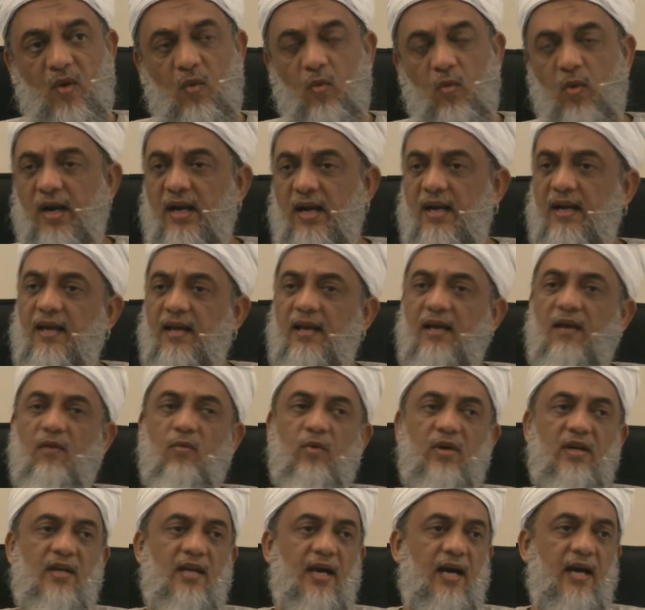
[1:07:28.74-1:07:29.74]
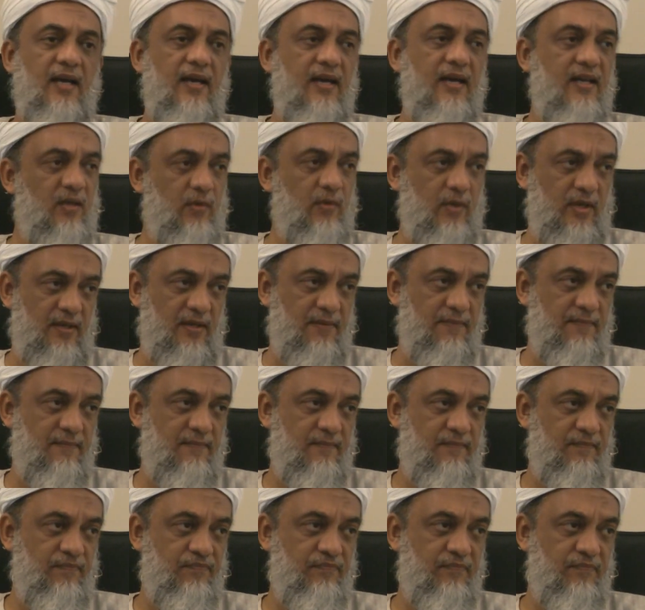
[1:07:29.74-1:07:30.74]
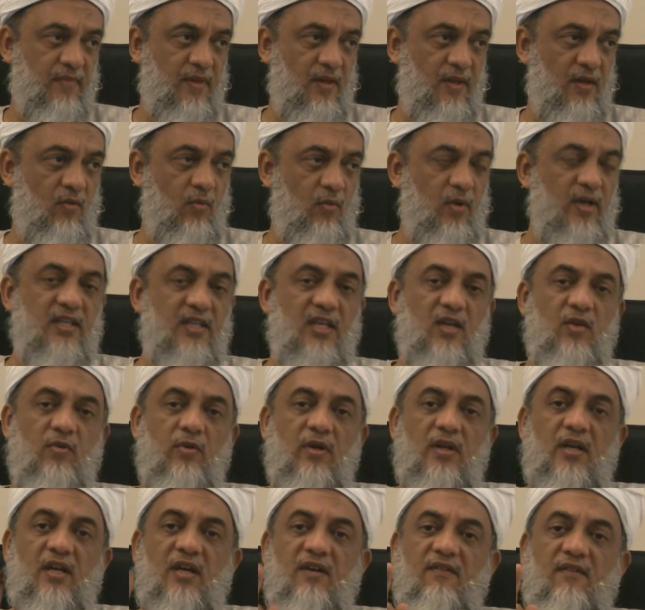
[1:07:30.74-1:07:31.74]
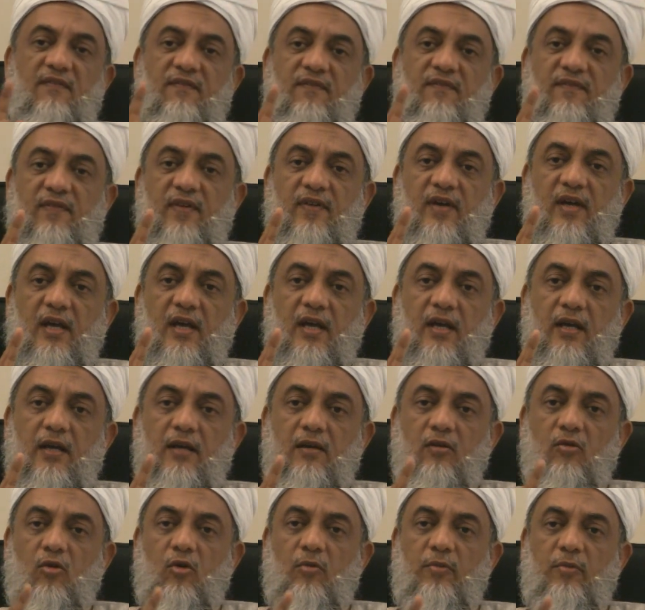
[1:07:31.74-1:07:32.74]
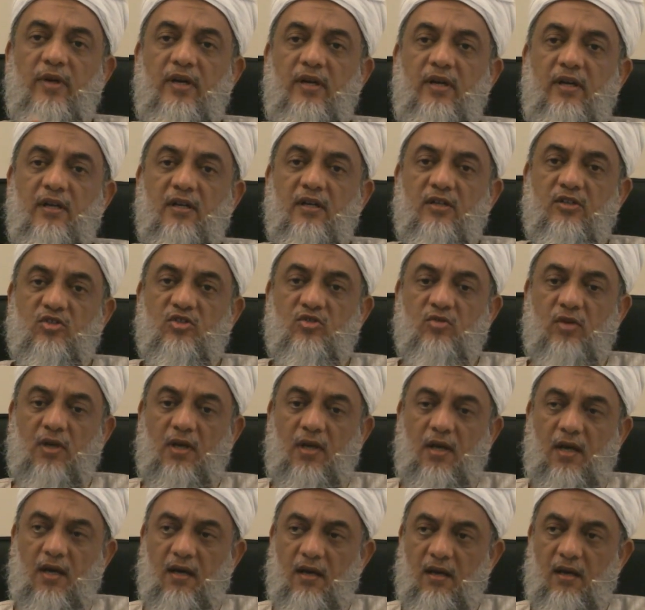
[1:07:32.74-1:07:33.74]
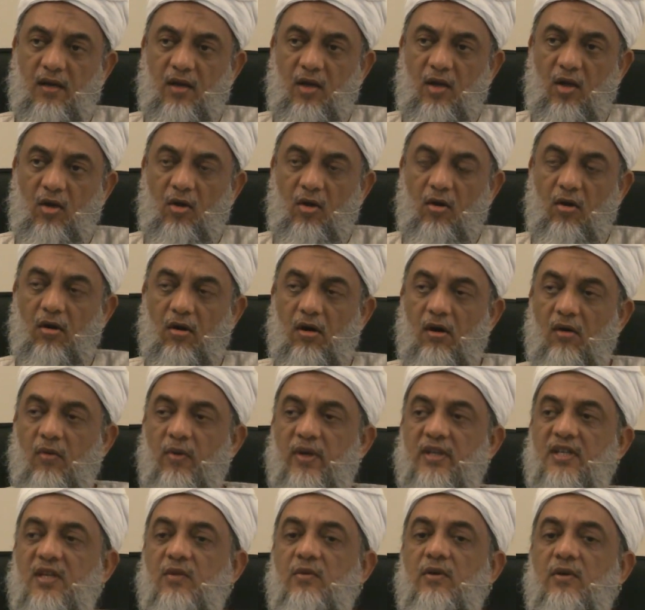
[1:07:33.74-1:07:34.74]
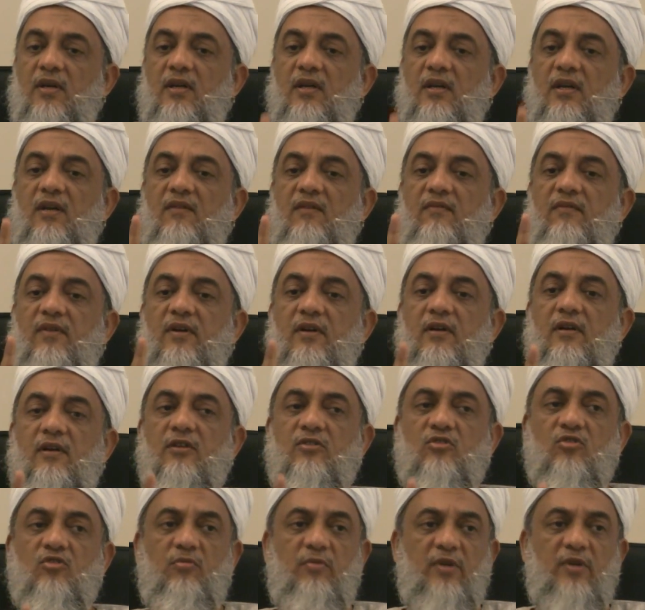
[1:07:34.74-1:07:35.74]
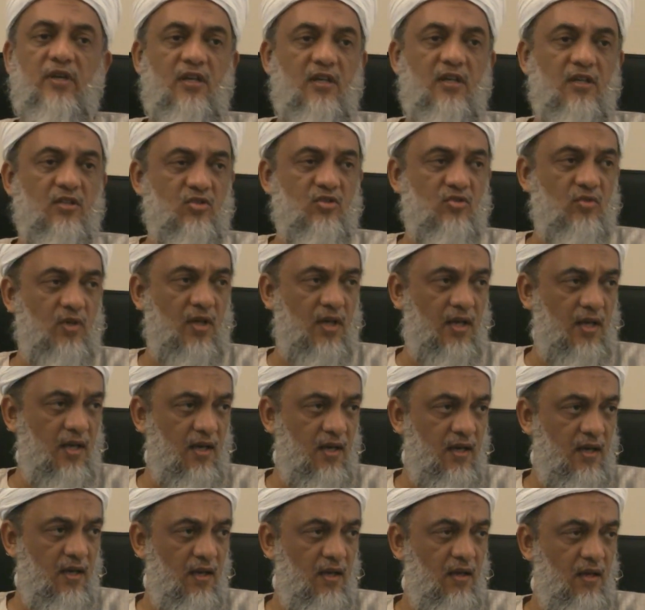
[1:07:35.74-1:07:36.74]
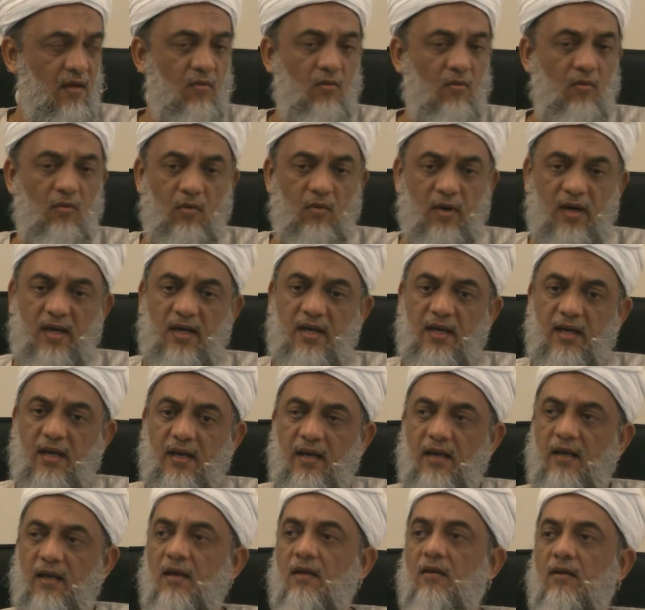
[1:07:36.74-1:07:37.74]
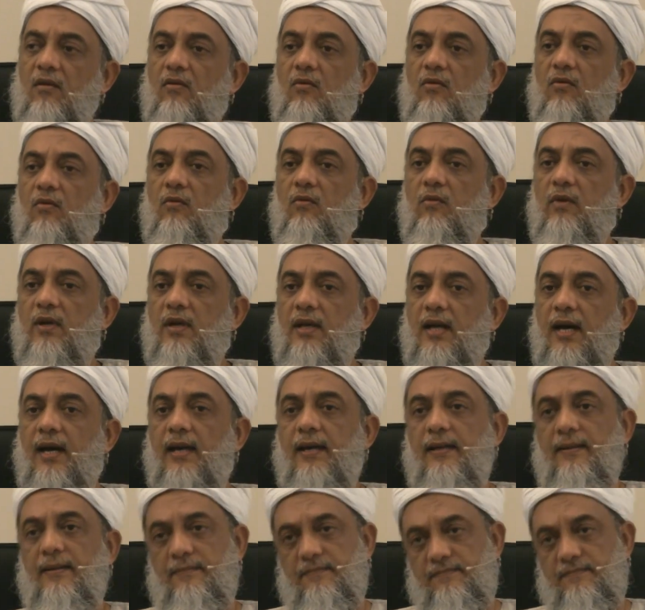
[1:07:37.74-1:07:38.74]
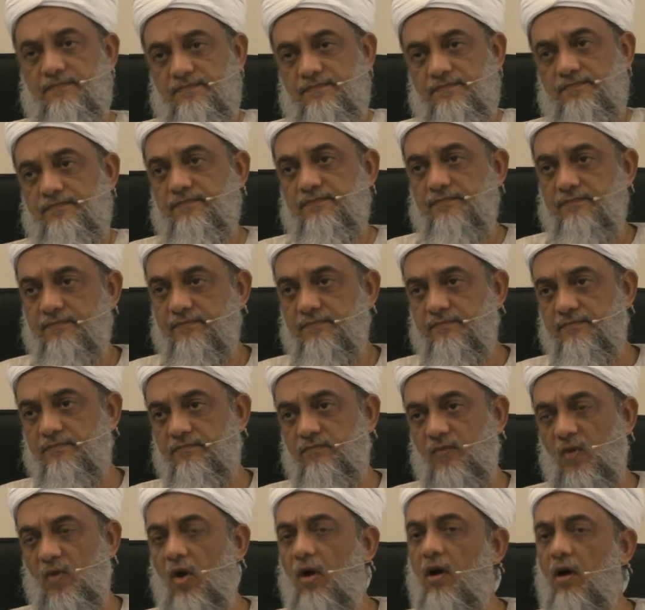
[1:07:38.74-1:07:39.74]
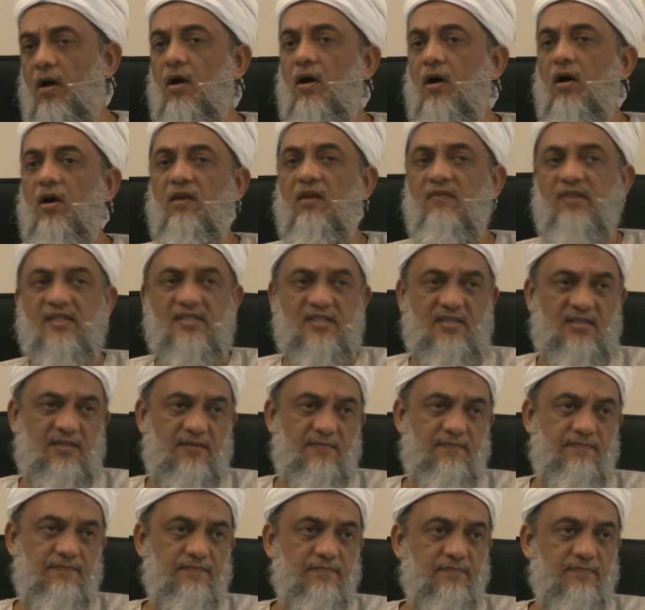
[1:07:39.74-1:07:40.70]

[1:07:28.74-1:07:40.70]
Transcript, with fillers: One day we die anyway. Whether we live in obedience to Allah or whether we live in disobedience to Allah, one day we die. All of us.